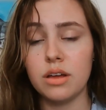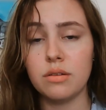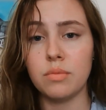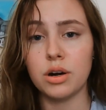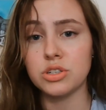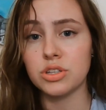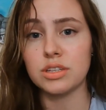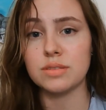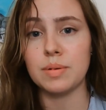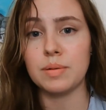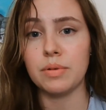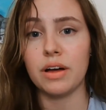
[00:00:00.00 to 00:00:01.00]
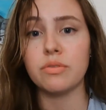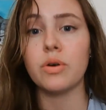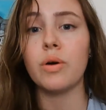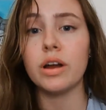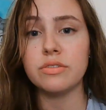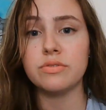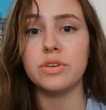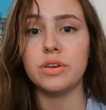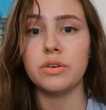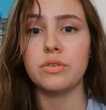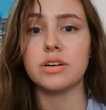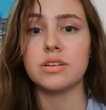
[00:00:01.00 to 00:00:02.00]
Marshallese people have quite a
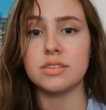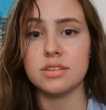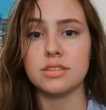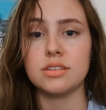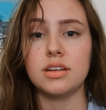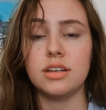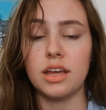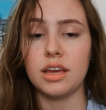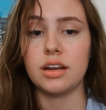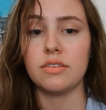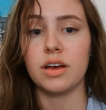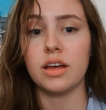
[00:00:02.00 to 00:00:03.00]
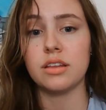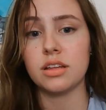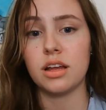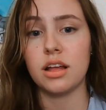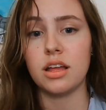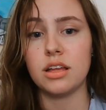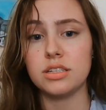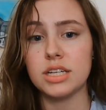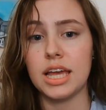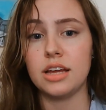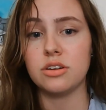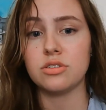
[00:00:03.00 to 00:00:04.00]
few consistent negative health
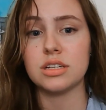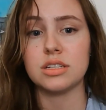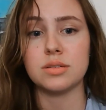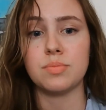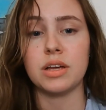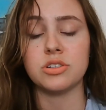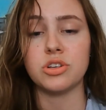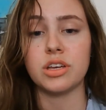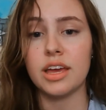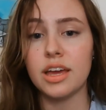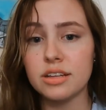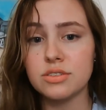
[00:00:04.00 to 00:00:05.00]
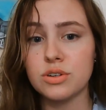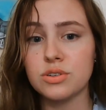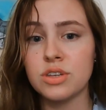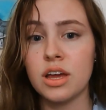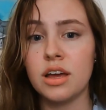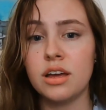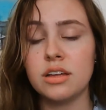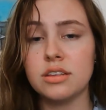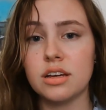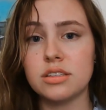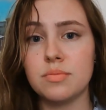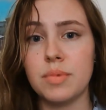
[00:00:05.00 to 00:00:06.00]
indicators, especially cancers,
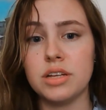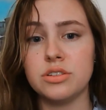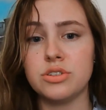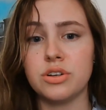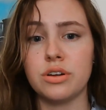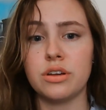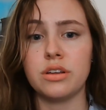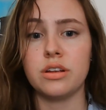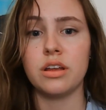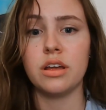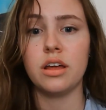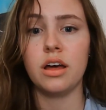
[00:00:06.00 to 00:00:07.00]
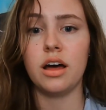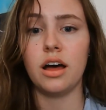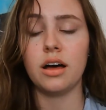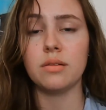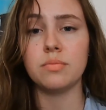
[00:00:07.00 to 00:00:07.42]
not to mention